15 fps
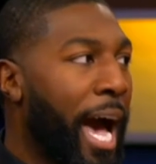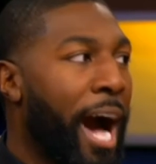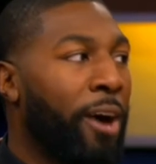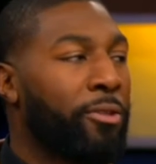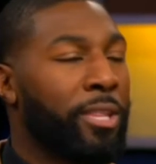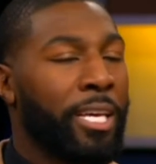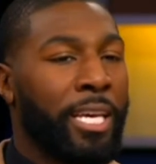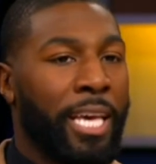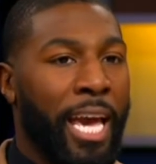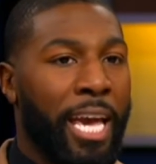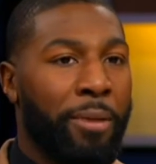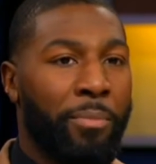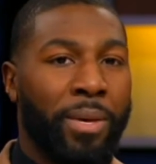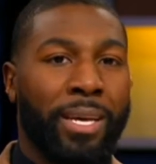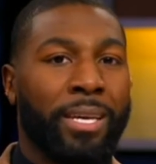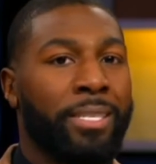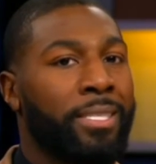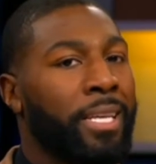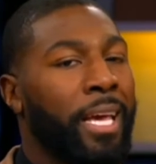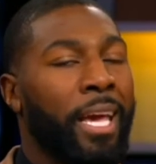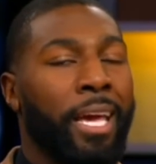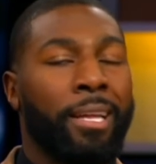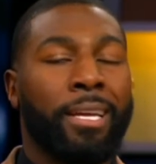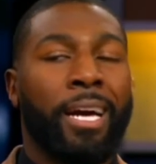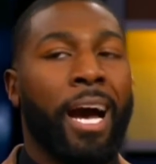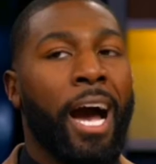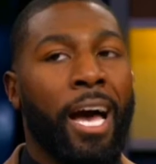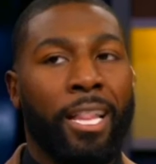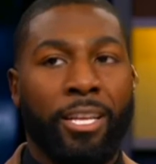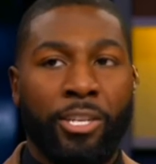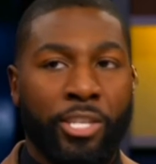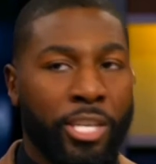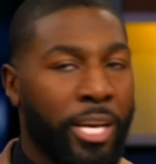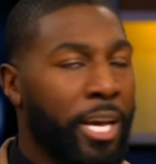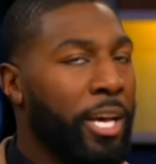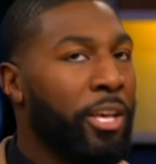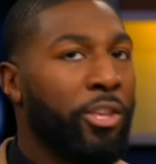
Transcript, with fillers: out the gate because in college,